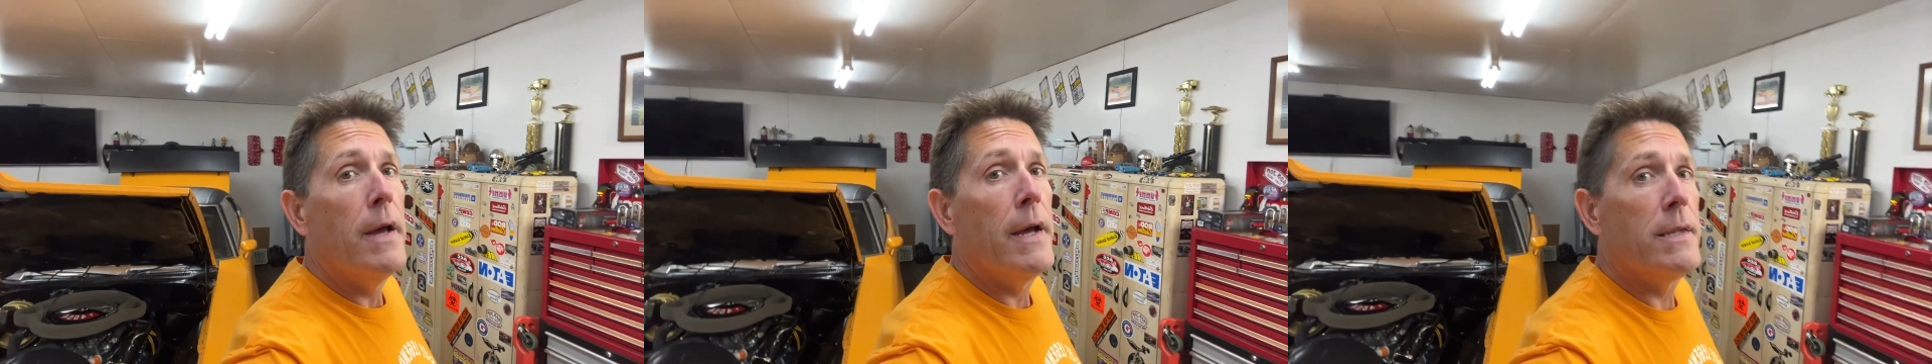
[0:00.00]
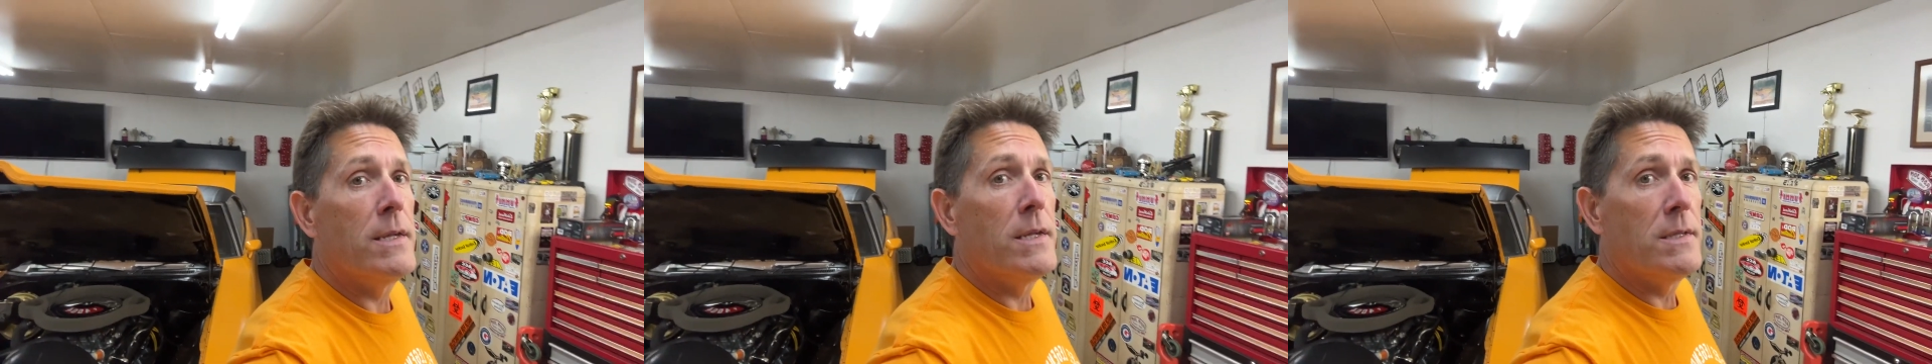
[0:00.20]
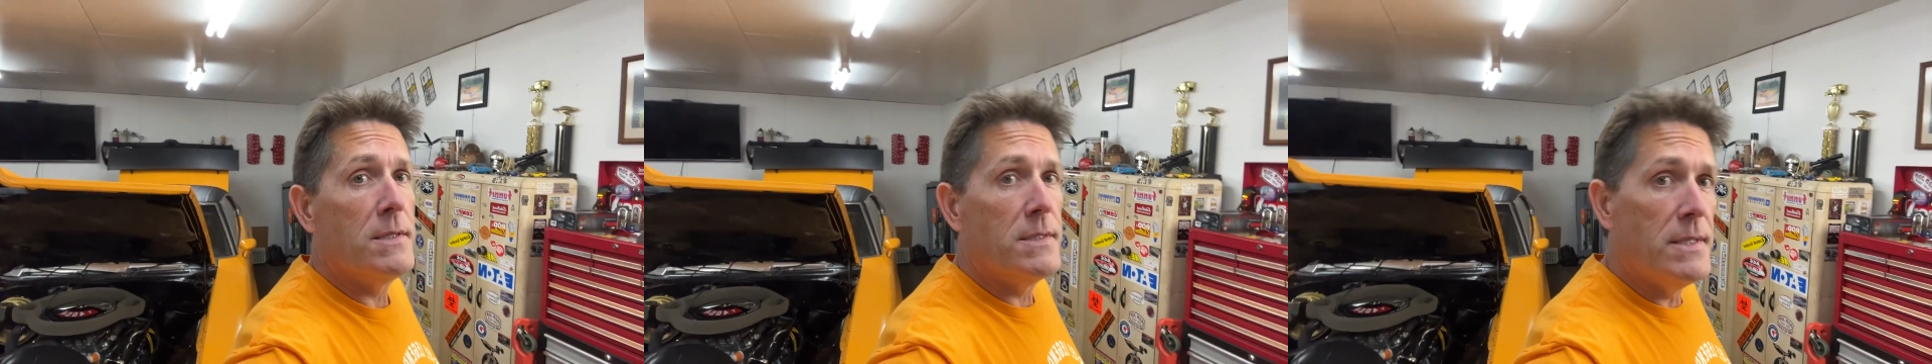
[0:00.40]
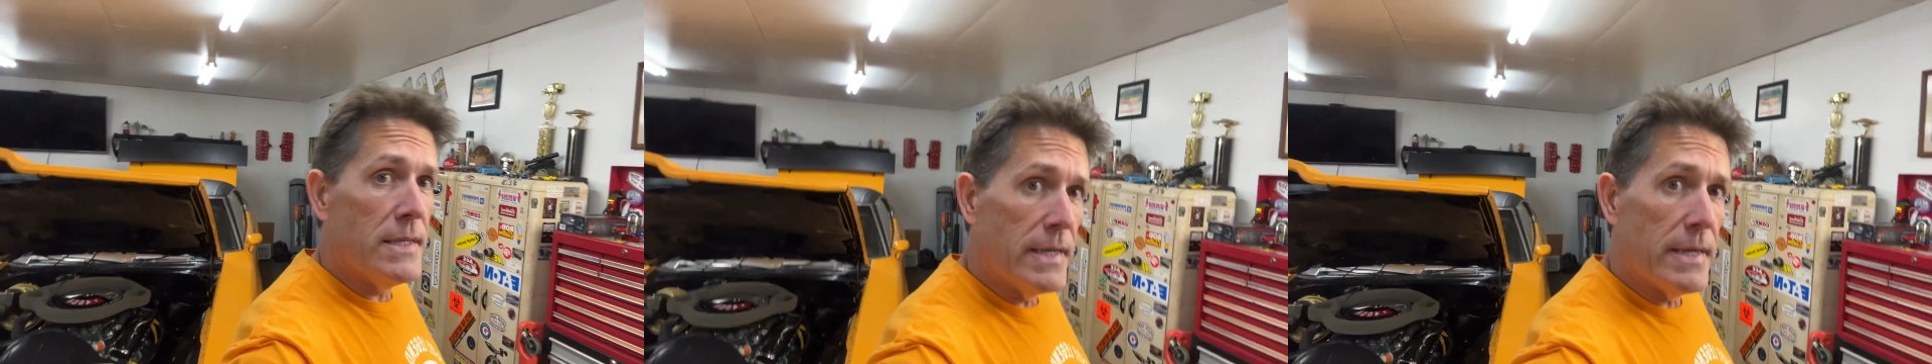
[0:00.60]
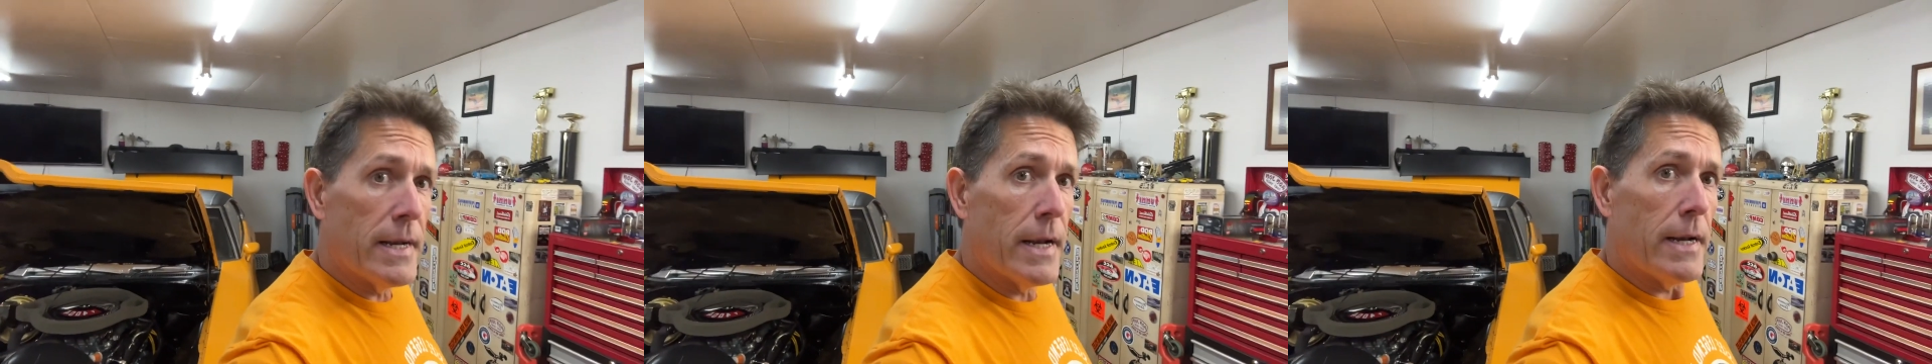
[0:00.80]
and you did
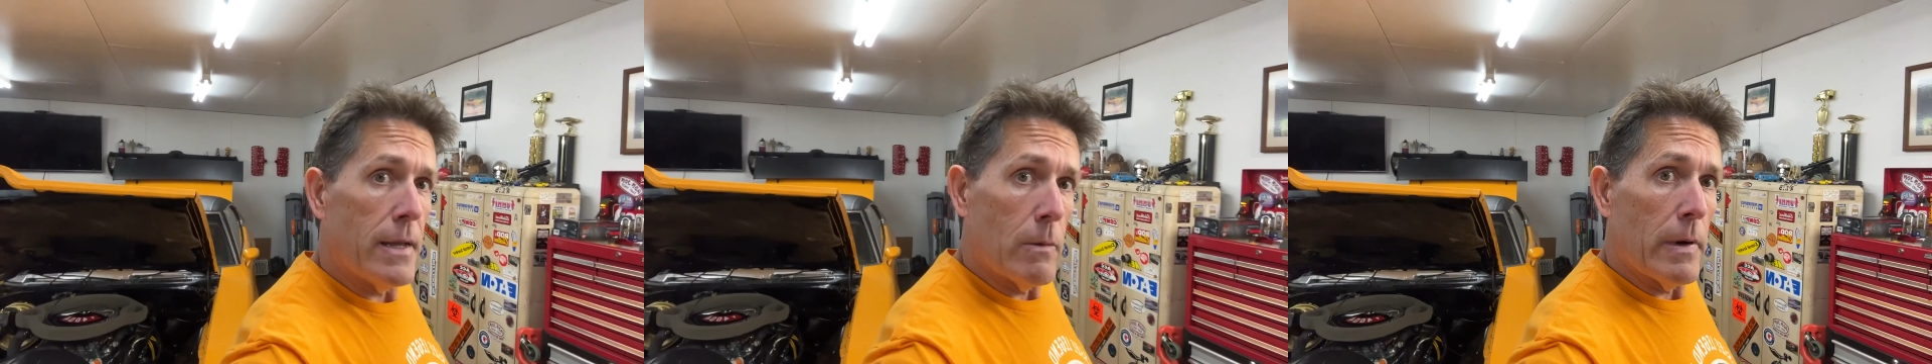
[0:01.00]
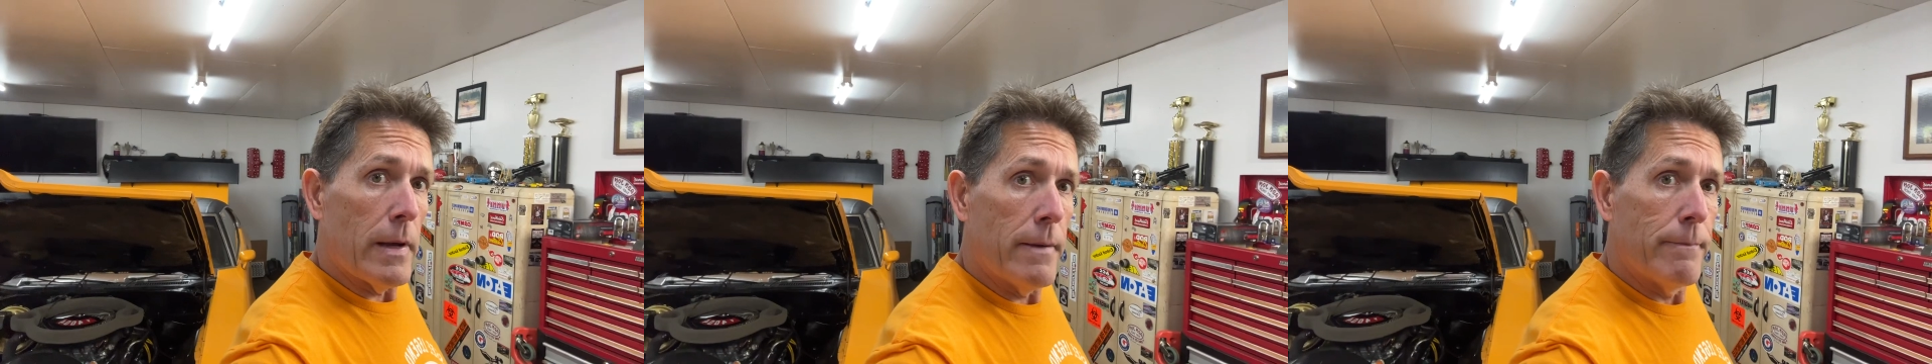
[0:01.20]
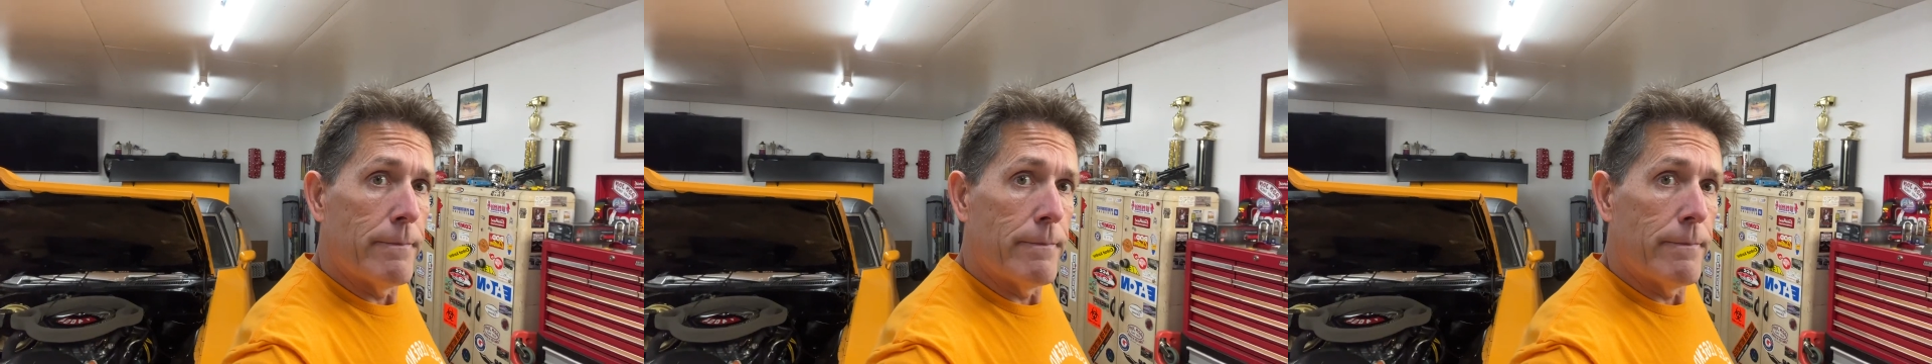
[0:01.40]
it anyway.